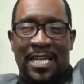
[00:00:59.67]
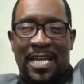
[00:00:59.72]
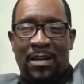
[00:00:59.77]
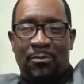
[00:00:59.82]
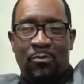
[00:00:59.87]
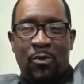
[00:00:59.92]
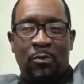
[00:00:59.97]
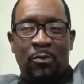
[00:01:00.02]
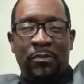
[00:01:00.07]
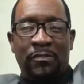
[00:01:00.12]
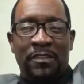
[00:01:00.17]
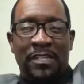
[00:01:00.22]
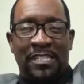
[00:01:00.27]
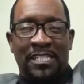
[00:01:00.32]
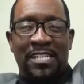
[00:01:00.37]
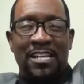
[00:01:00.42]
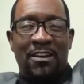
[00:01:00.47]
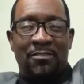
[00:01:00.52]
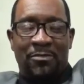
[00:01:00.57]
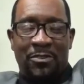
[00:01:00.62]
And what we've
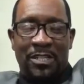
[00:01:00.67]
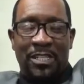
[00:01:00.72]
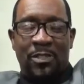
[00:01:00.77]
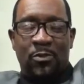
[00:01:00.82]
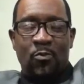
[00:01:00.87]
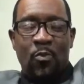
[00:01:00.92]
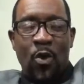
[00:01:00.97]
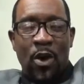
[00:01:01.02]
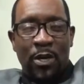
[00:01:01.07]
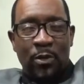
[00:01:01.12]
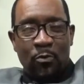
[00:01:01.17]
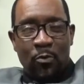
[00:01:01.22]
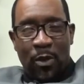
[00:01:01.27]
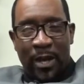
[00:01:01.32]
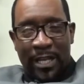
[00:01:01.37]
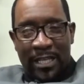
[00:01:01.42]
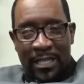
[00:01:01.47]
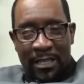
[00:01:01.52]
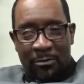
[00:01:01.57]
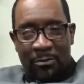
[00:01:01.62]
discovered is one
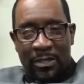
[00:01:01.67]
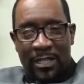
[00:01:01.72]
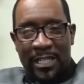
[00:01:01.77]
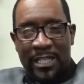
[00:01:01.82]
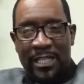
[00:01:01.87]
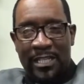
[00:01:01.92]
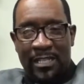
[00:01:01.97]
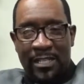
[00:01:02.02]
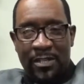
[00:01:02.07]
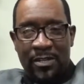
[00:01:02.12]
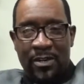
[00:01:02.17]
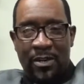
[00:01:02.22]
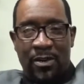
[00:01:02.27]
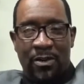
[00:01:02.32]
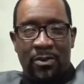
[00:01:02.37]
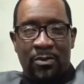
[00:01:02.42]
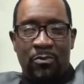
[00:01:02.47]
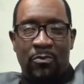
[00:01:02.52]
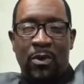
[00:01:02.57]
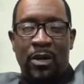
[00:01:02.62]
way that we need to
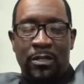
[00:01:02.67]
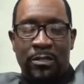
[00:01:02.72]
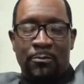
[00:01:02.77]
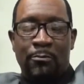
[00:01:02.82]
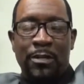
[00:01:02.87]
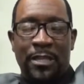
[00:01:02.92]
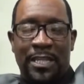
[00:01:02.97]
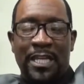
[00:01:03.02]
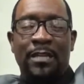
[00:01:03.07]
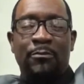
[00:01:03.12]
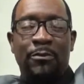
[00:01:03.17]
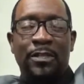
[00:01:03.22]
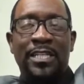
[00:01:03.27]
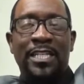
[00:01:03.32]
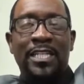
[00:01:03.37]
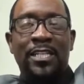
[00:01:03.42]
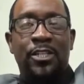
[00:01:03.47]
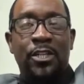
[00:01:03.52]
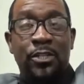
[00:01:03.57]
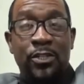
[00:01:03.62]
know, one thing we
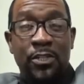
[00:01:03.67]
need to